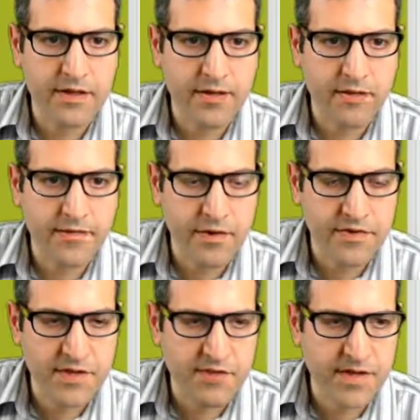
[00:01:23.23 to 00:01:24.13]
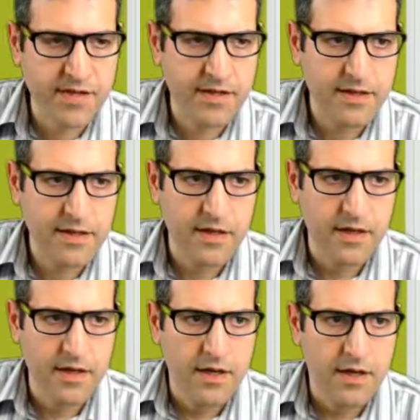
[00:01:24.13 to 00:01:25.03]
of the screen.
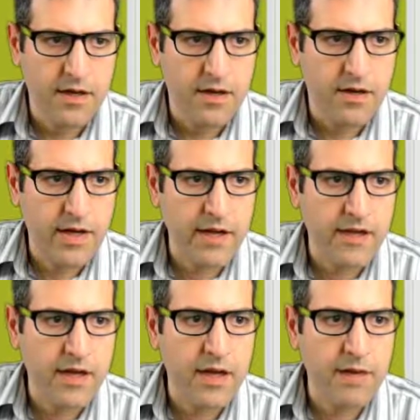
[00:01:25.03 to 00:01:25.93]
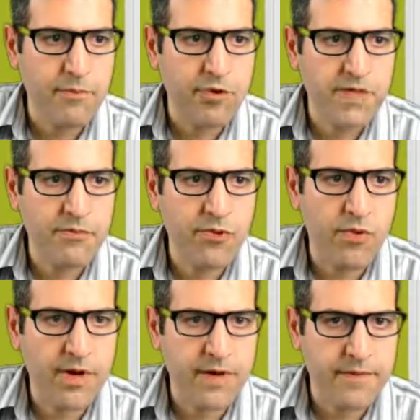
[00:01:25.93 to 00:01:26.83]
Okay, point number
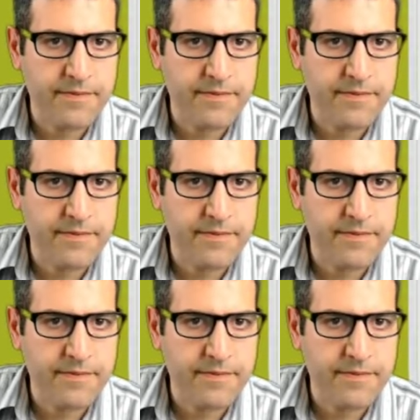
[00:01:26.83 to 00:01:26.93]
1.